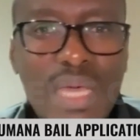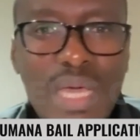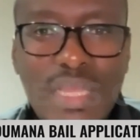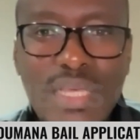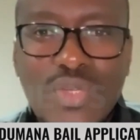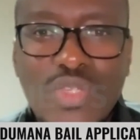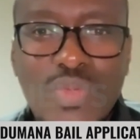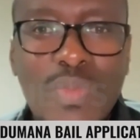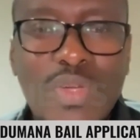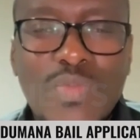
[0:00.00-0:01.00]
I think it's going to
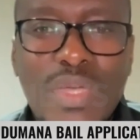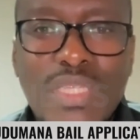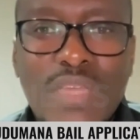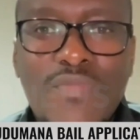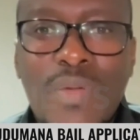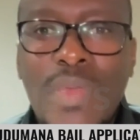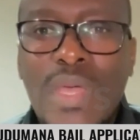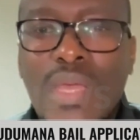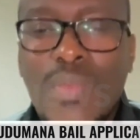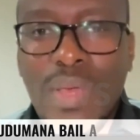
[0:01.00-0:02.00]
be much better if I'm
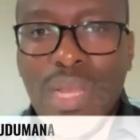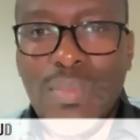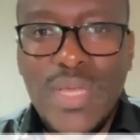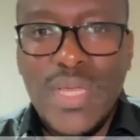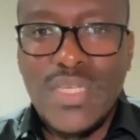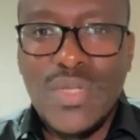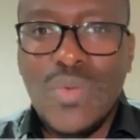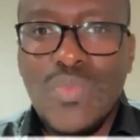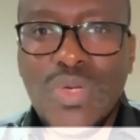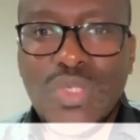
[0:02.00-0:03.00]
making a bail application
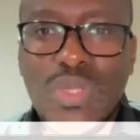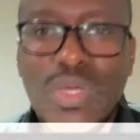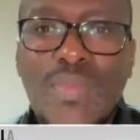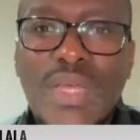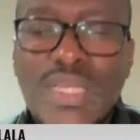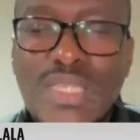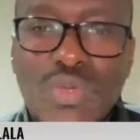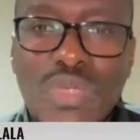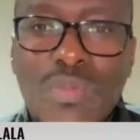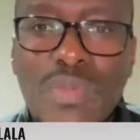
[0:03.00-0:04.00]
compared to the application
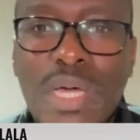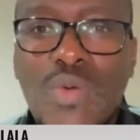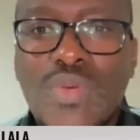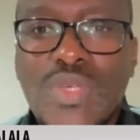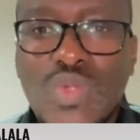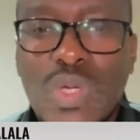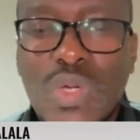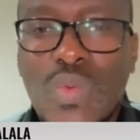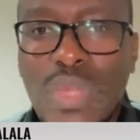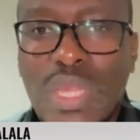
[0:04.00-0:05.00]
which I'm now
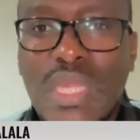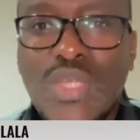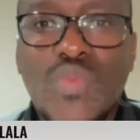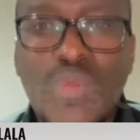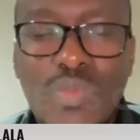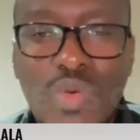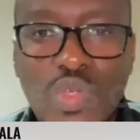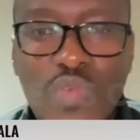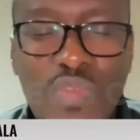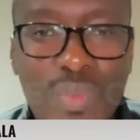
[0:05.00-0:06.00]
pursuing within the Supreme
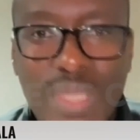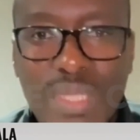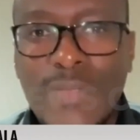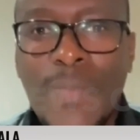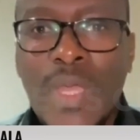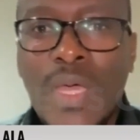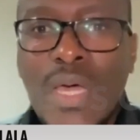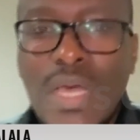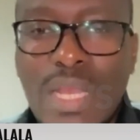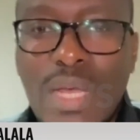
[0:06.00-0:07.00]
Court of Appeals.
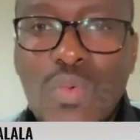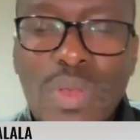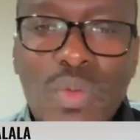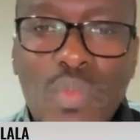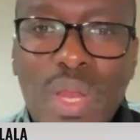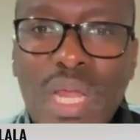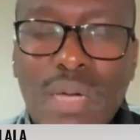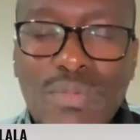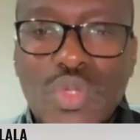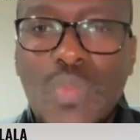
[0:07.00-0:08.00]
Now, when it
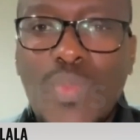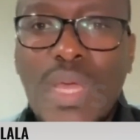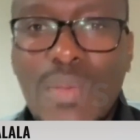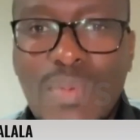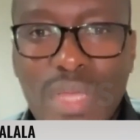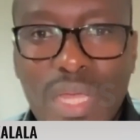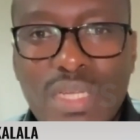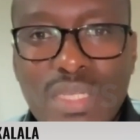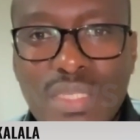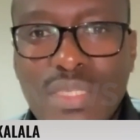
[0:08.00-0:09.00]
comes to bail
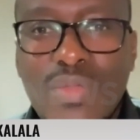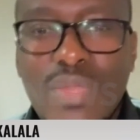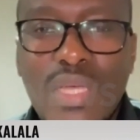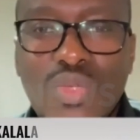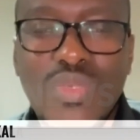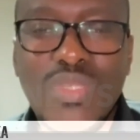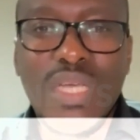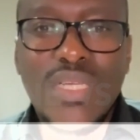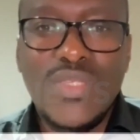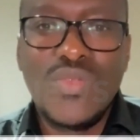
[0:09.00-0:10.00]
applications, there are two
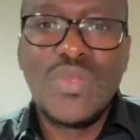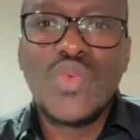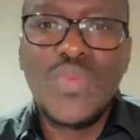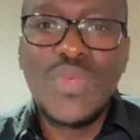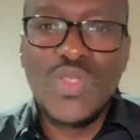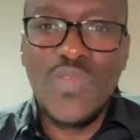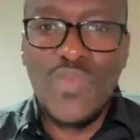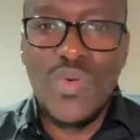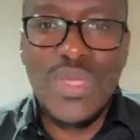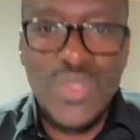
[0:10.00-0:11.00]
sections, the two pieces of
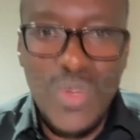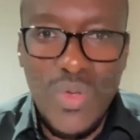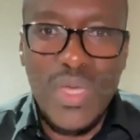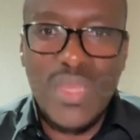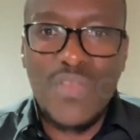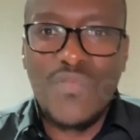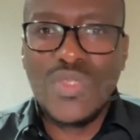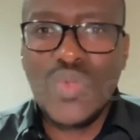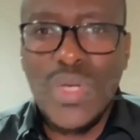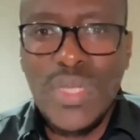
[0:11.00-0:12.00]
law that you look at. The
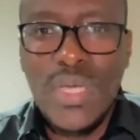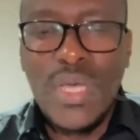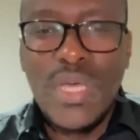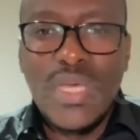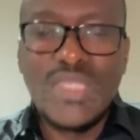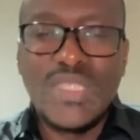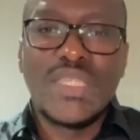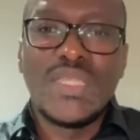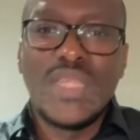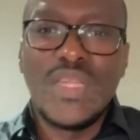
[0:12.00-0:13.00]
first one is
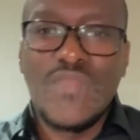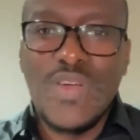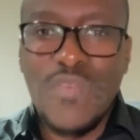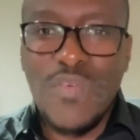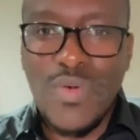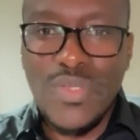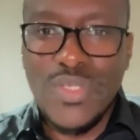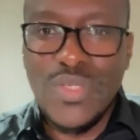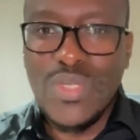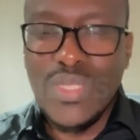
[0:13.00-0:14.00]
Section 35 of the
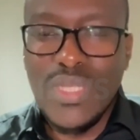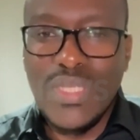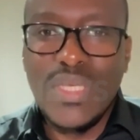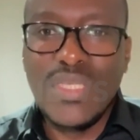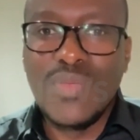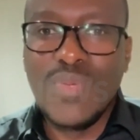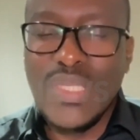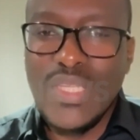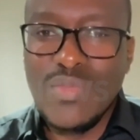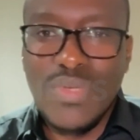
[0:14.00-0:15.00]
Constitution that says a
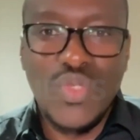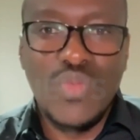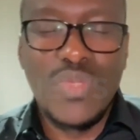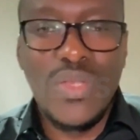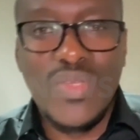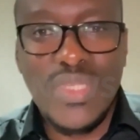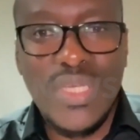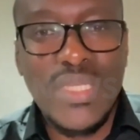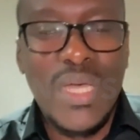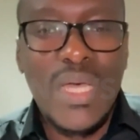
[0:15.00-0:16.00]
person is presumed
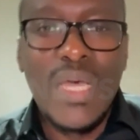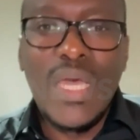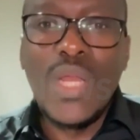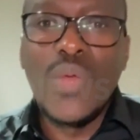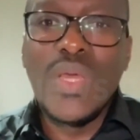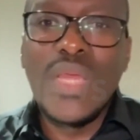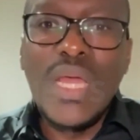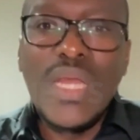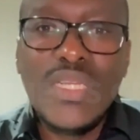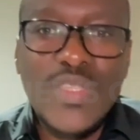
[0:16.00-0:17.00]
innocent, and where
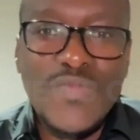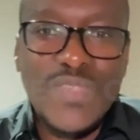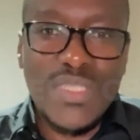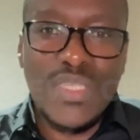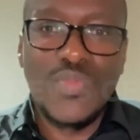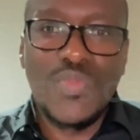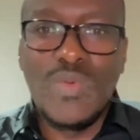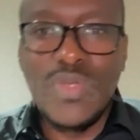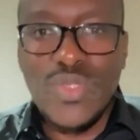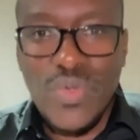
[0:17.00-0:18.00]
the interest of justice
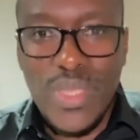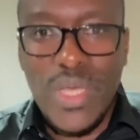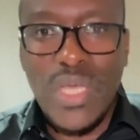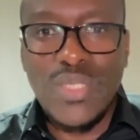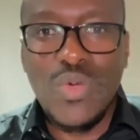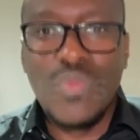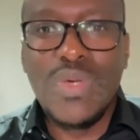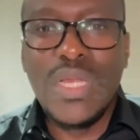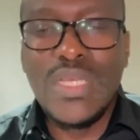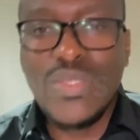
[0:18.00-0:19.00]
permits, so they can so
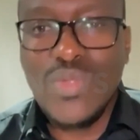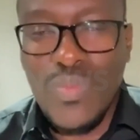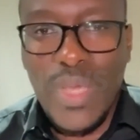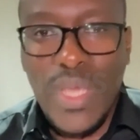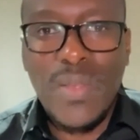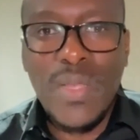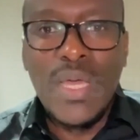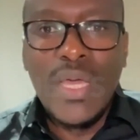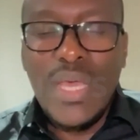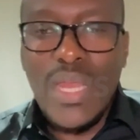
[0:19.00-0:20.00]
be released on bail.
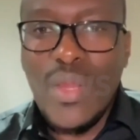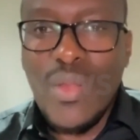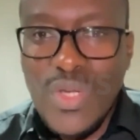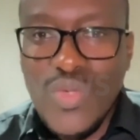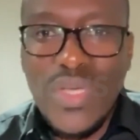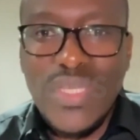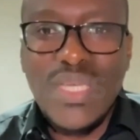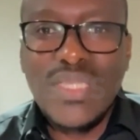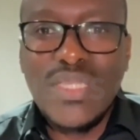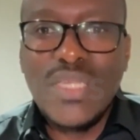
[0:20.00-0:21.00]
And in order to
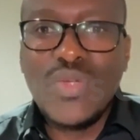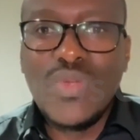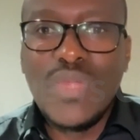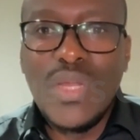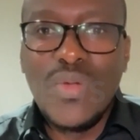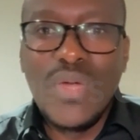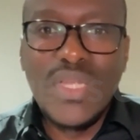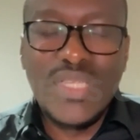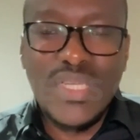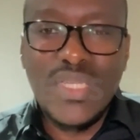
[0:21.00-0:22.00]
assess that, you then look
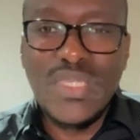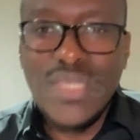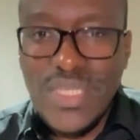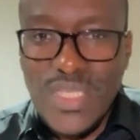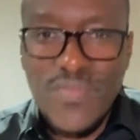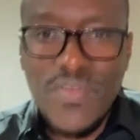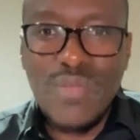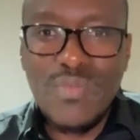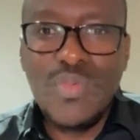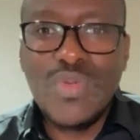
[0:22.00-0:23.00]
at Section 60 of the
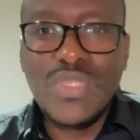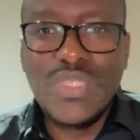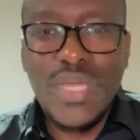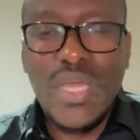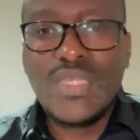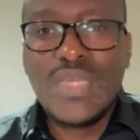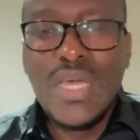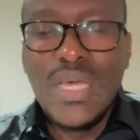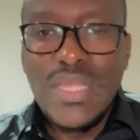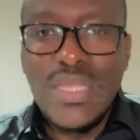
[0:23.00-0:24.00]
Criminal Procedure Act
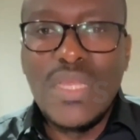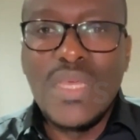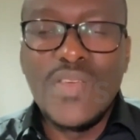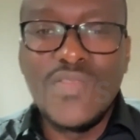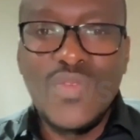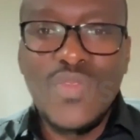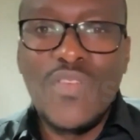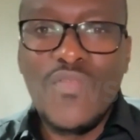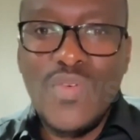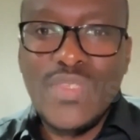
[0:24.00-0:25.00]
that gives you the
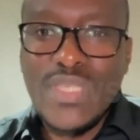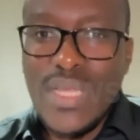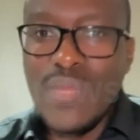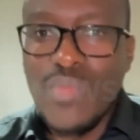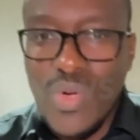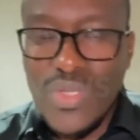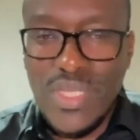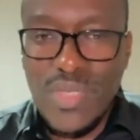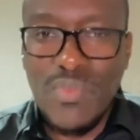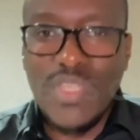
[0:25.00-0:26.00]
four salient points
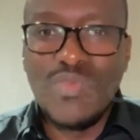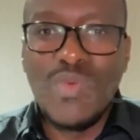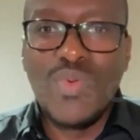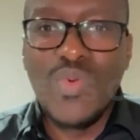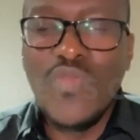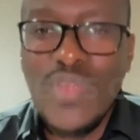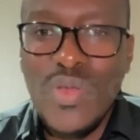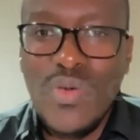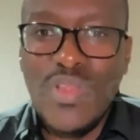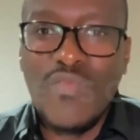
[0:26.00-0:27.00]
that must be proved
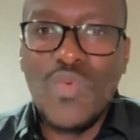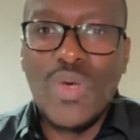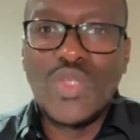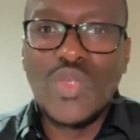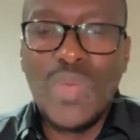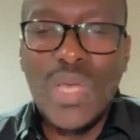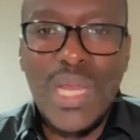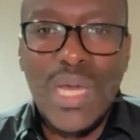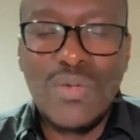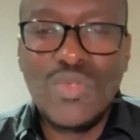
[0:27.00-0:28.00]
in order for one to be
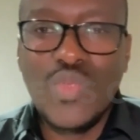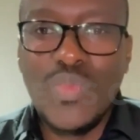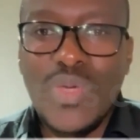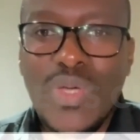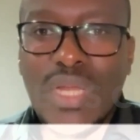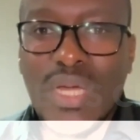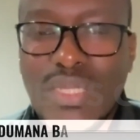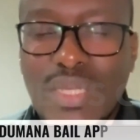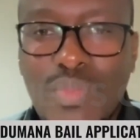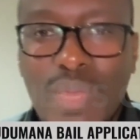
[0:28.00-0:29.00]
allowed to be
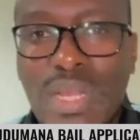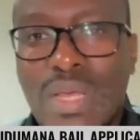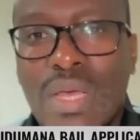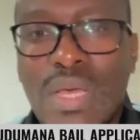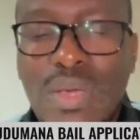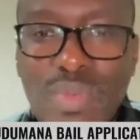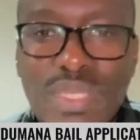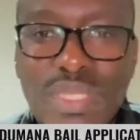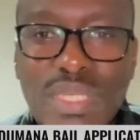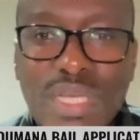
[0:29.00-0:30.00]
granted bail.
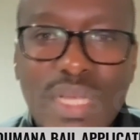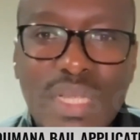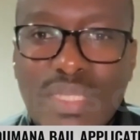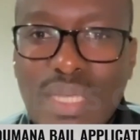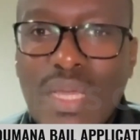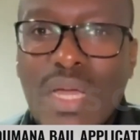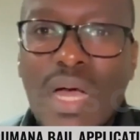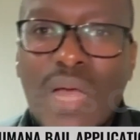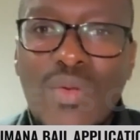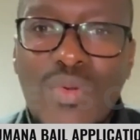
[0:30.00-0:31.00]
Basically saying,
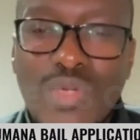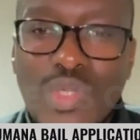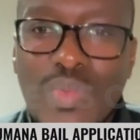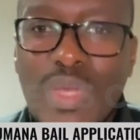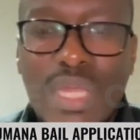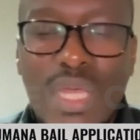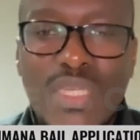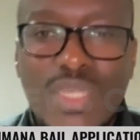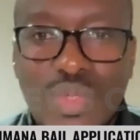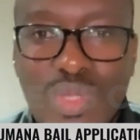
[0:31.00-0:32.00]
are you going to be a
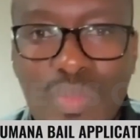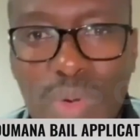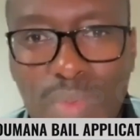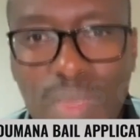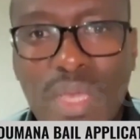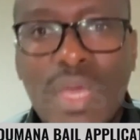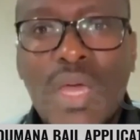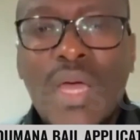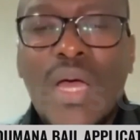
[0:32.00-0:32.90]
danger to the public?